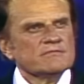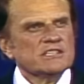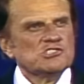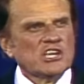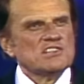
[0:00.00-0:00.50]

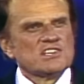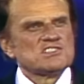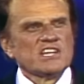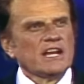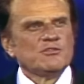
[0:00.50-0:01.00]
And Jesus
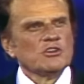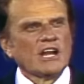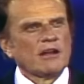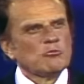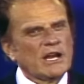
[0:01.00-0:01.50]
said, "If you're
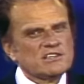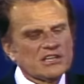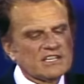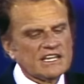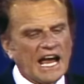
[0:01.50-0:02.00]
not willing to
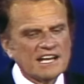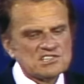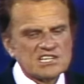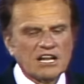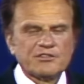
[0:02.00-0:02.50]
deny
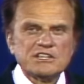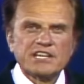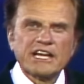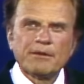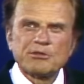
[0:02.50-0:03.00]
self and
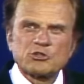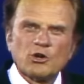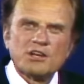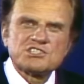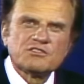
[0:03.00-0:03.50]
take up the
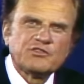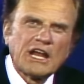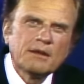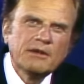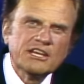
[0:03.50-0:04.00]
cross and
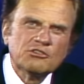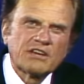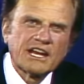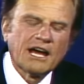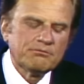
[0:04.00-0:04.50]
follow me, you
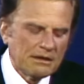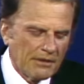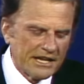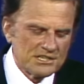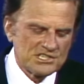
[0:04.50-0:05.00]
cannot be
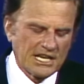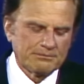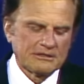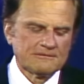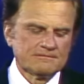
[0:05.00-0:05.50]
my
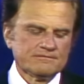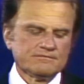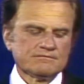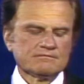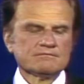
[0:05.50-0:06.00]
disciple."
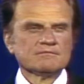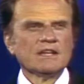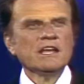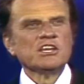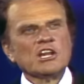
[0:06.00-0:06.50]

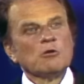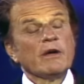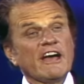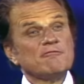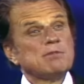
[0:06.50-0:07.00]
You know,
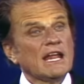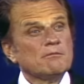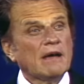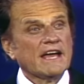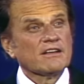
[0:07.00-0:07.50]
we have
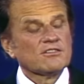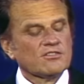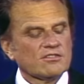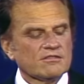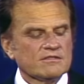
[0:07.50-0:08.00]
blood
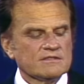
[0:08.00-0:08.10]
banks.